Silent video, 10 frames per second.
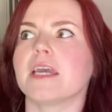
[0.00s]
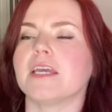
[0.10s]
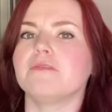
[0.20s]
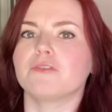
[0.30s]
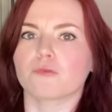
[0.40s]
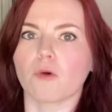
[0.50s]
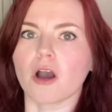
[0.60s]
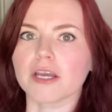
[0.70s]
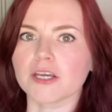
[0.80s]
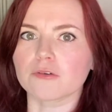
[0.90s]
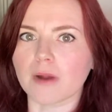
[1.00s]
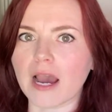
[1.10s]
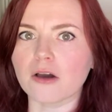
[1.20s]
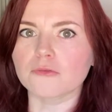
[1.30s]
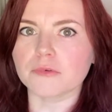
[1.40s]
If you're walking
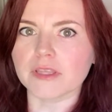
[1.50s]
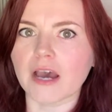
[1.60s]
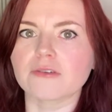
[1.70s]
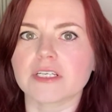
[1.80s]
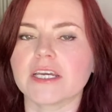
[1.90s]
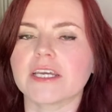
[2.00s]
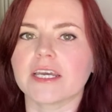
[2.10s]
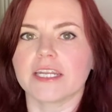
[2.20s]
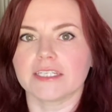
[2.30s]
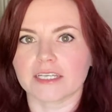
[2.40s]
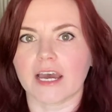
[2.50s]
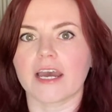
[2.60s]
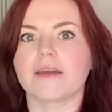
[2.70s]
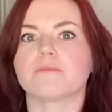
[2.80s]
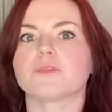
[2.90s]
around without taking any
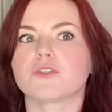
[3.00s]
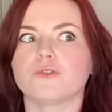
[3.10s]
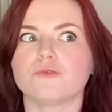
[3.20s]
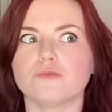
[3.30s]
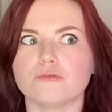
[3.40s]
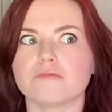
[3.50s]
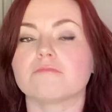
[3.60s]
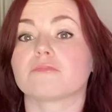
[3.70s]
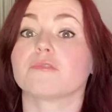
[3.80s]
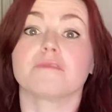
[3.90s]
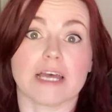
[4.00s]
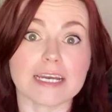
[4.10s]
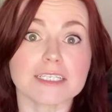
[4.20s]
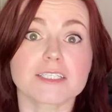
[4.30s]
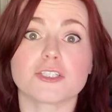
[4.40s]
time to
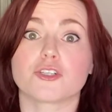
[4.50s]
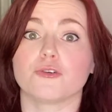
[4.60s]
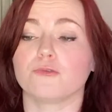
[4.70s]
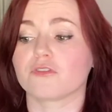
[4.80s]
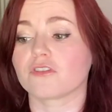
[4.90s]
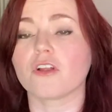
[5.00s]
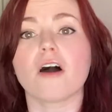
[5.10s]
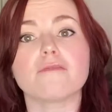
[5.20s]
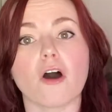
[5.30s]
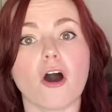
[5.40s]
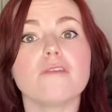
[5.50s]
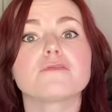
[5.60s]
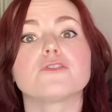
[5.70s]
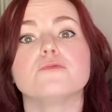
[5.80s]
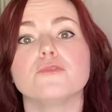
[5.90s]
reflect, to slough off,
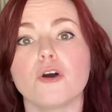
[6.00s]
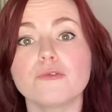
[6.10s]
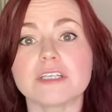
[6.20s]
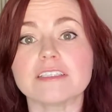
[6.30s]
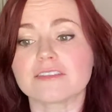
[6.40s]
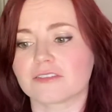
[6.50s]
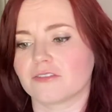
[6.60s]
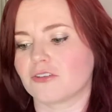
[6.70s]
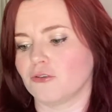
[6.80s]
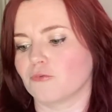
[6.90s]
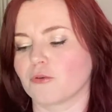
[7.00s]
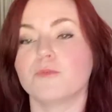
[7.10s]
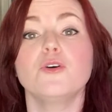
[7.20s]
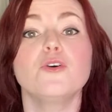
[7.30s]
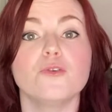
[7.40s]
to notice, to
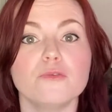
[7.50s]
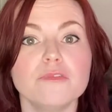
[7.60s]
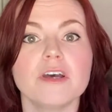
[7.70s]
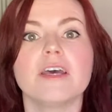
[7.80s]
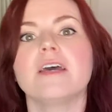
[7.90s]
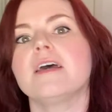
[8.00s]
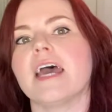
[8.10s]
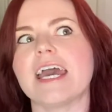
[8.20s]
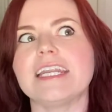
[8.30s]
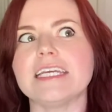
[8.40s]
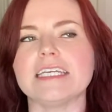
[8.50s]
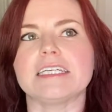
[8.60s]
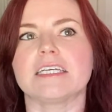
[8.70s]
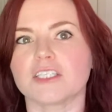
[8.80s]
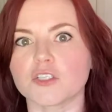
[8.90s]
remove
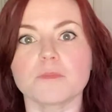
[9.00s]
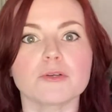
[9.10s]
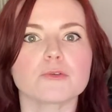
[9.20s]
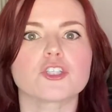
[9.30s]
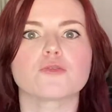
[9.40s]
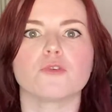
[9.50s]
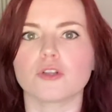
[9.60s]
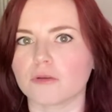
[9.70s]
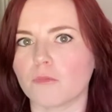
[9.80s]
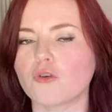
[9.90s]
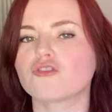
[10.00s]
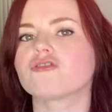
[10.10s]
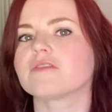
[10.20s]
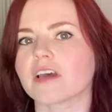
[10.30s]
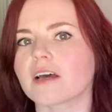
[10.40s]
any spiritual,
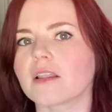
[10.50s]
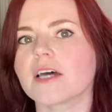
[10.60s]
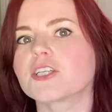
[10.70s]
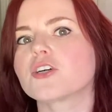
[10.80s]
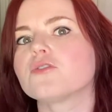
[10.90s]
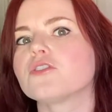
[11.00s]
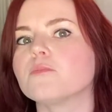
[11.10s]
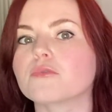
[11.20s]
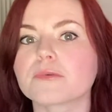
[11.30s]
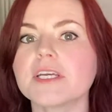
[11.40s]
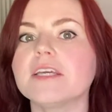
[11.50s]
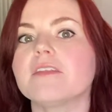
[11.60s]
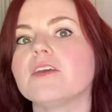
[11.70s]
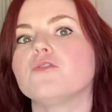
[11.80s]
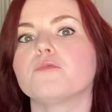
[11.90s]
emotional, psychological debris
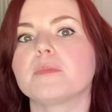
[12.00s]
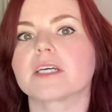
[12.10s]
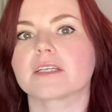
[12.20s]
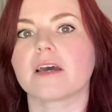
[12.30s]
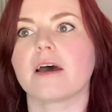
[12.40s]
that you've picked